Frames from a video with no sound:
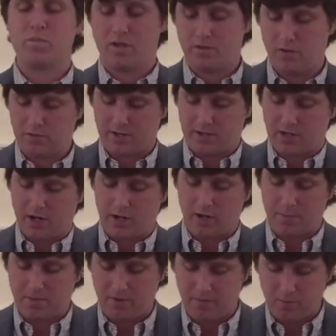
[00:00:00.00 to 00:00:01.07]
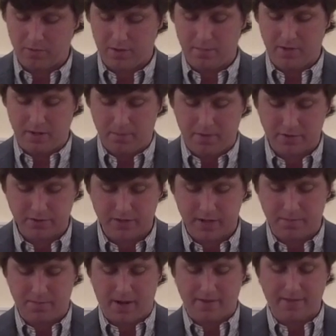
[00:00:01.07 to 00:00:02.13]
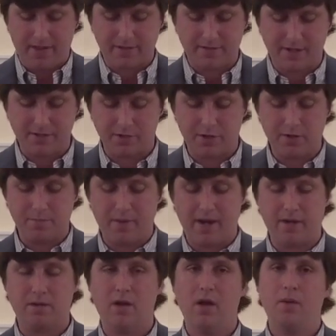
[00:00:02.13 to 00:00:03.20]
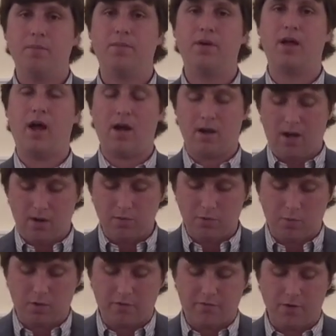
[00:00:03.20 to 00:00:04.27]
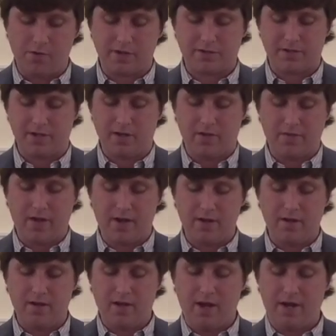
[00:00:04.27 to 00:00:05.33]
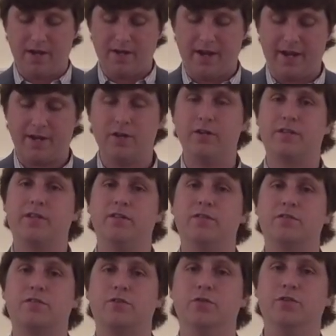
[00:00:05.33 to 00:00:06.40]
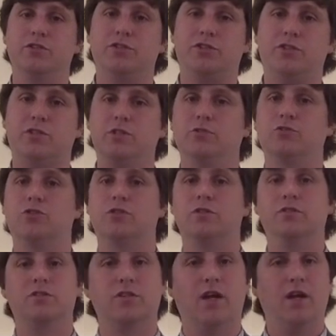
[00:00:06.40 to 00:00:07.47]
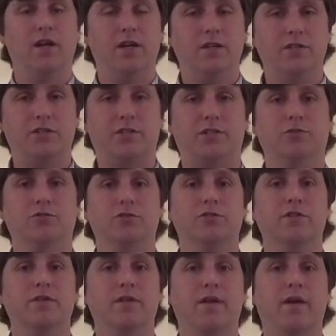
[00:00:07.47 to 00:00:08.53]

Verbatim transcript: don't get caught up uh, with it being Mother's Day by that saying a good man, but I, I really want to focus in on that an inheritance to his children's children.